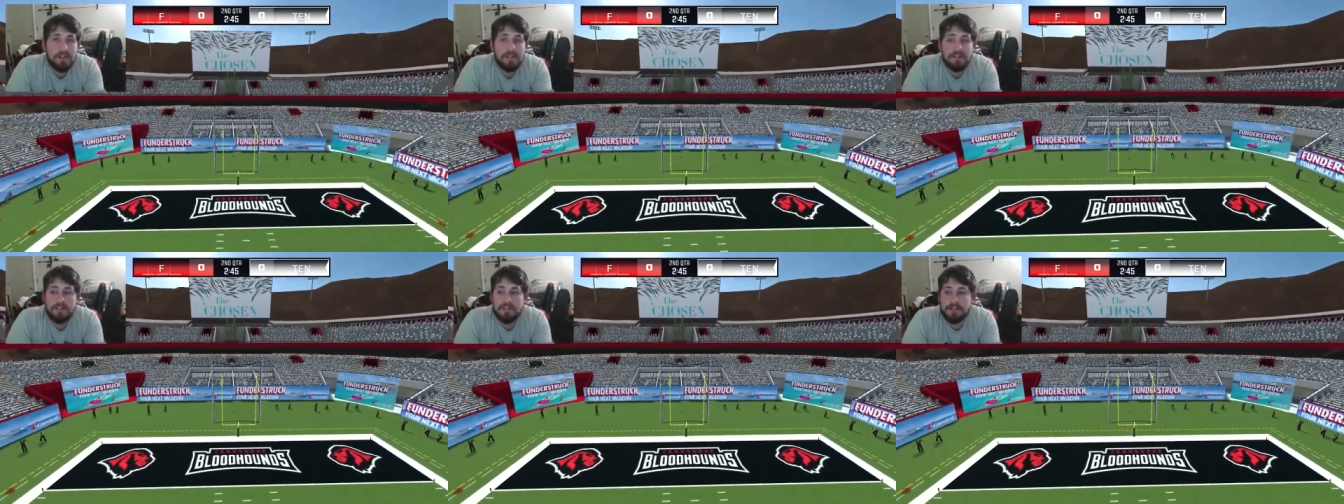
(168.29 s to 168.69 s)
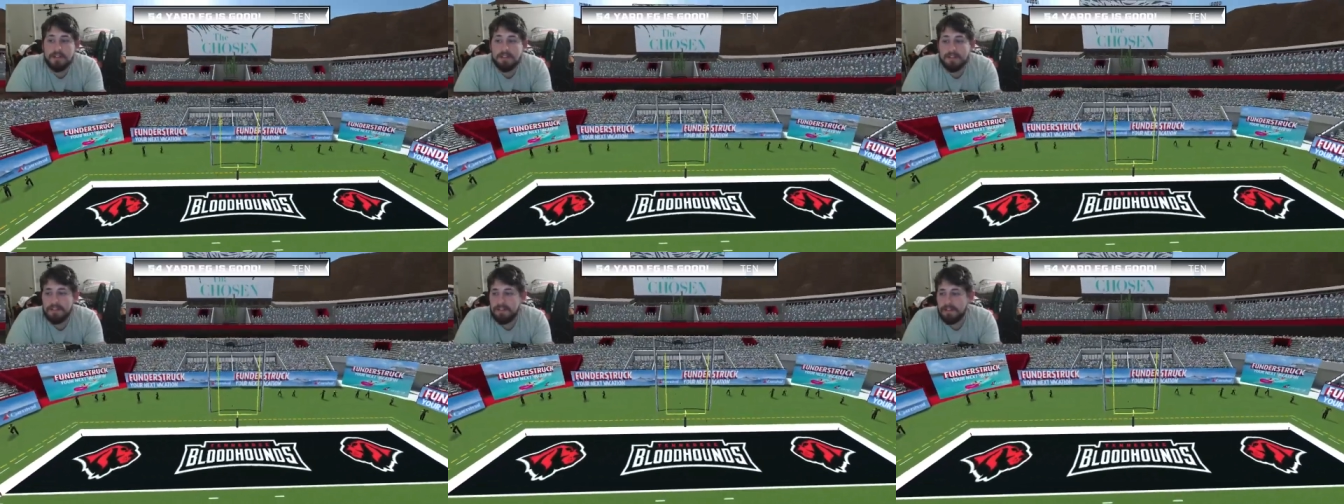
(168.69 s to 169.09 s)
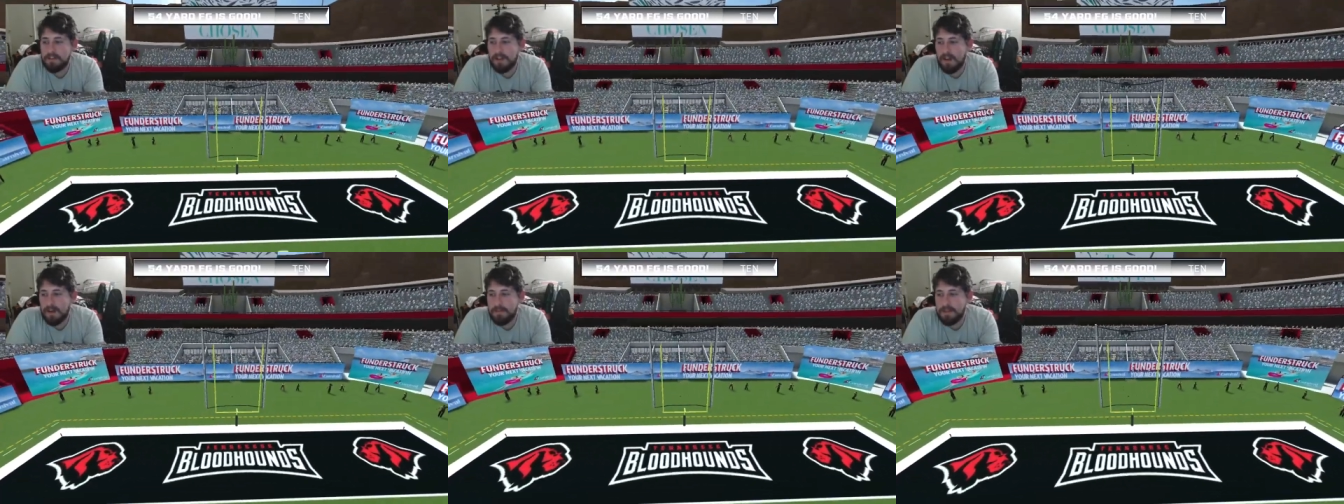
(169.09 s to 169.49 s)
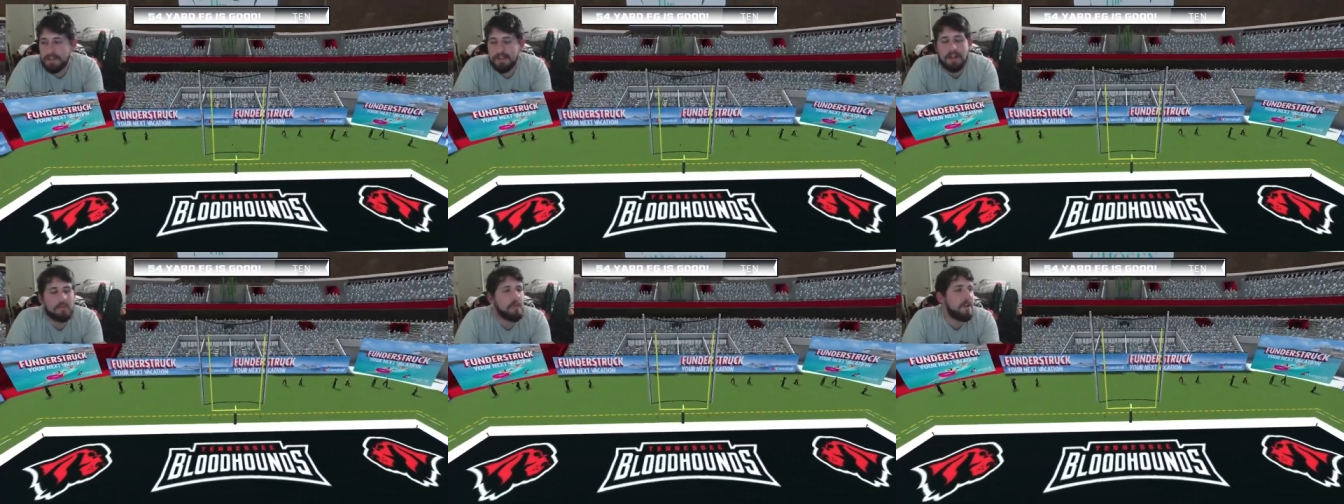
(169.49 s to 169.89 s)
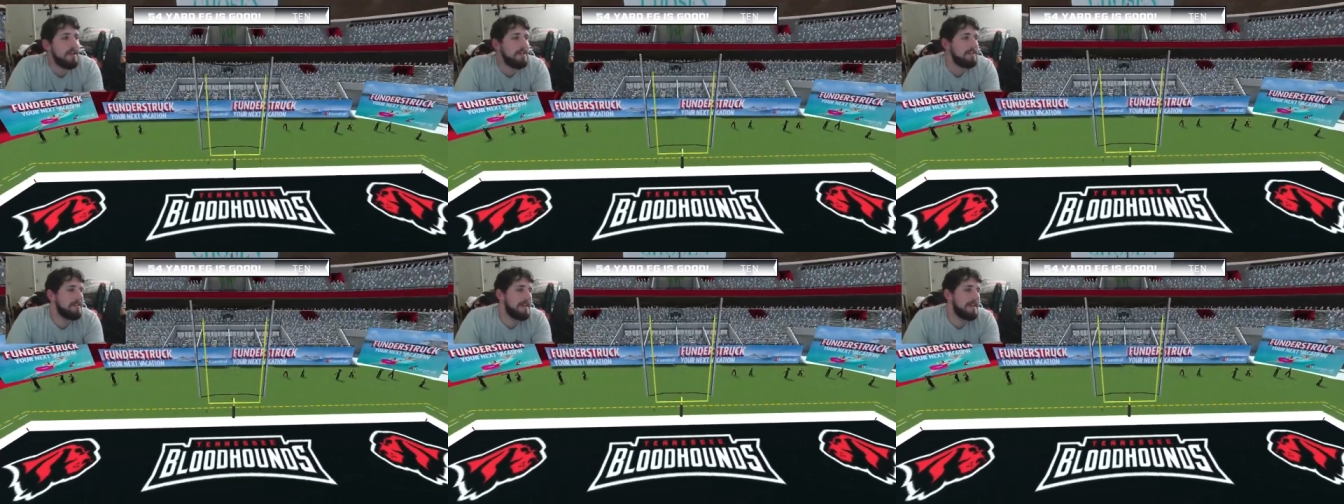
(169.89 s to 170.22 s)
The, I mean, running to the